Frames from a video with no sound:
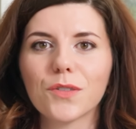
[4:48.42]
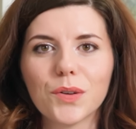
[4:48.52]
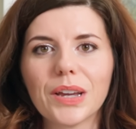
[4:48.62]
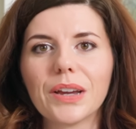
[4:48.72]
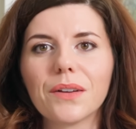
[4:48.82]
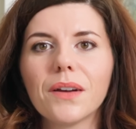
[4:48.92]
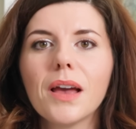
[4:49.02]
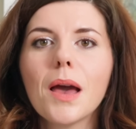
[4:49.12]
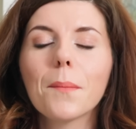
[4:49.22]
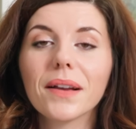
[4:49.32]
for you,
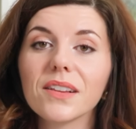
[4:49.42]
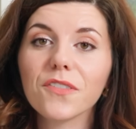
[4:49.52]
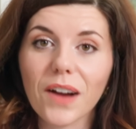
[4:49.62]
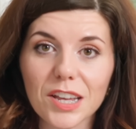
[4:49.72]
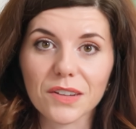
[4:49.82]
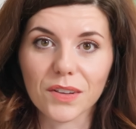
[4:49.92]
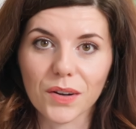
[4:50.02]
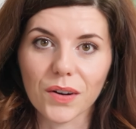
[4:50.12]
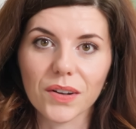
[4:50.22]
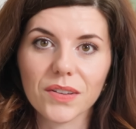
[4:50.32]
but it's a fraction of the
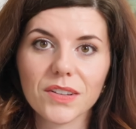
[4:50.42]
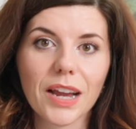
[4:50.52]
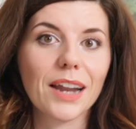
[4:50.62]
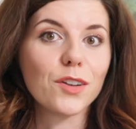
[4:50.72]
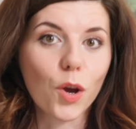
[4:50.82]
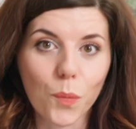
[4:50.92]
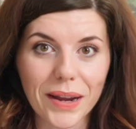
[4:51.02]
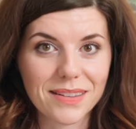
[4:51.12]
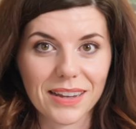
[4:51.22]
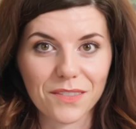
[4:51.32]
cost and no
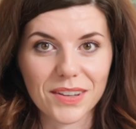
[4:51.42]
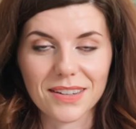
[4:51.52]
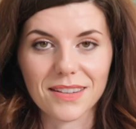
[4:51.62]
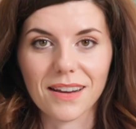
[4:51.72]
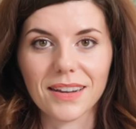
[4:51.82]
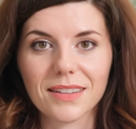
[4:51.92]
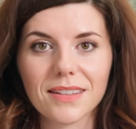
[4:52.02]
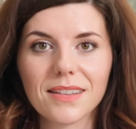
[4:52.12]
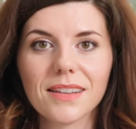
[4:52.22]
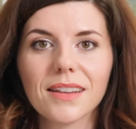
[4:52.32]
waiting for the
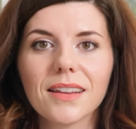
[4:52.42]
designs.